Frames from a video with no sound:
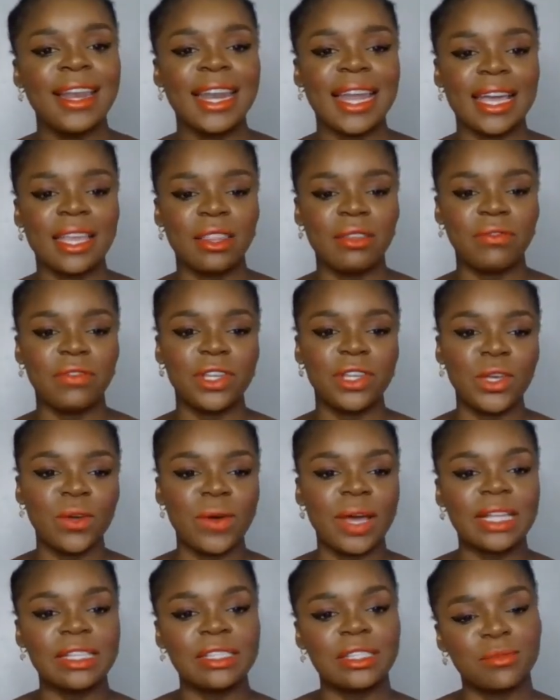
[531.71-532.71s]
Like the
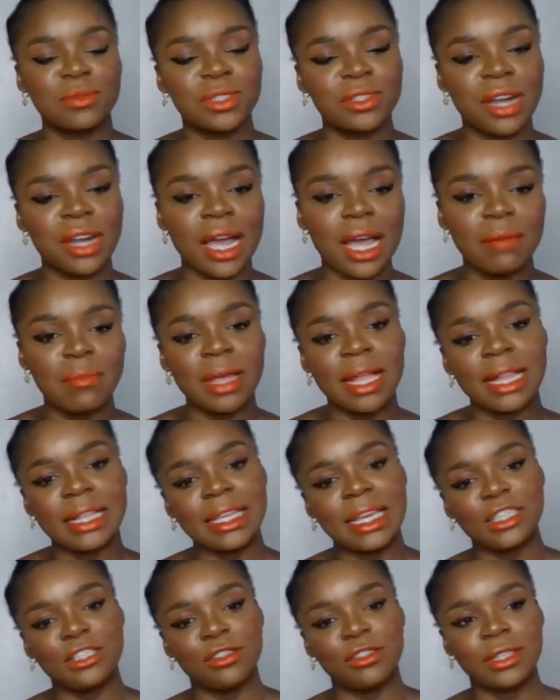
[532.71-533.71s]
video and subscribe. I'll
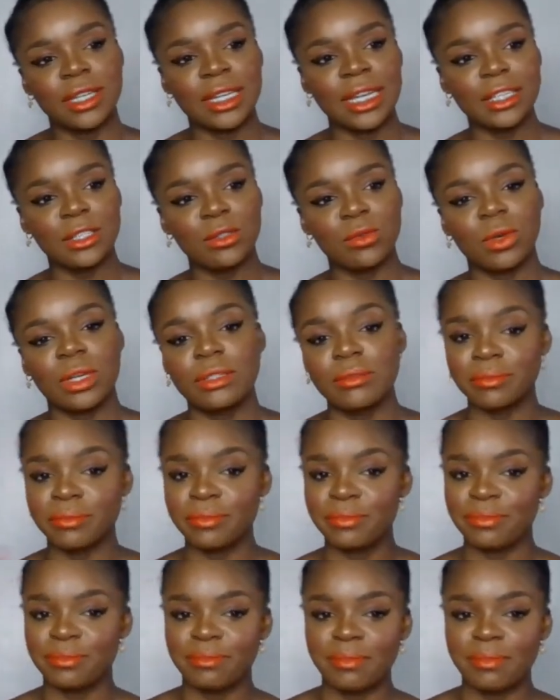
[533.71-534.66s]
catch you in the next one.